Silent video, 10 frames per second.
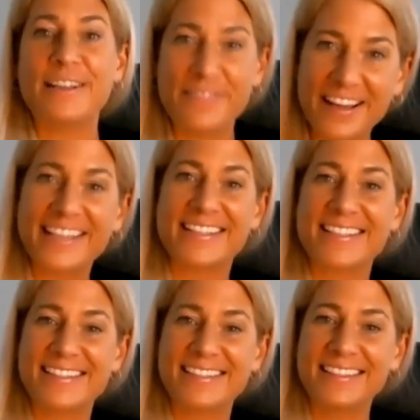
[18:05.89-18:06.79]

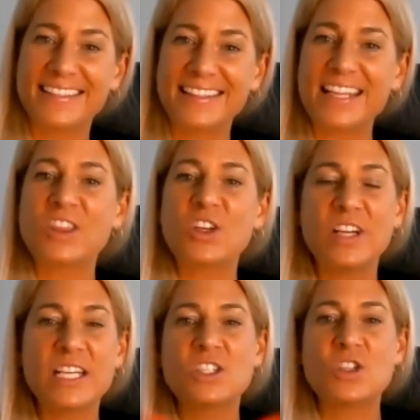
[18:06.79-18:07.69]
advice. Like there
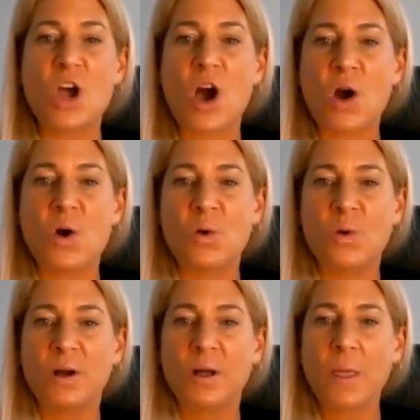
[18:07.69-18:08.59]
is
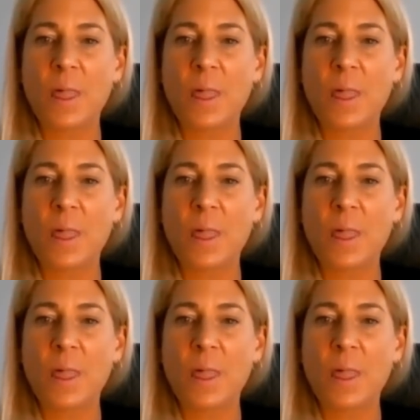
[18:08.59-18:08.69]
no